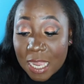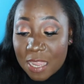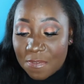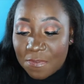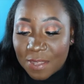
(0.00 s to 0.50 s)

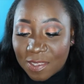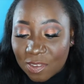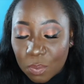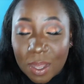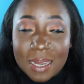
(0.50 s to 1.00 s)
The
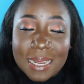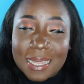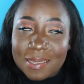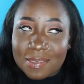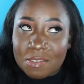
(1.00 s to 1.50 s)
first one
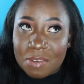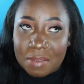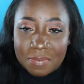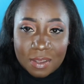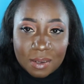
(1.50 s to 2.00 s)
is
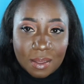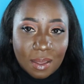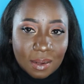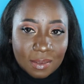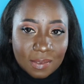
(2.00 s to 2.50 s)
Revlon
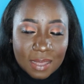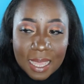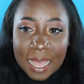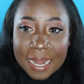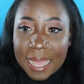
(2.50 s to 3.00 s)
Color
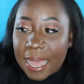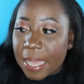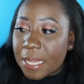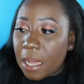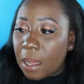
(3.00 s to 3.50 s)
Stay, and
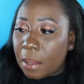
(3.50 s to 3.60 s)
I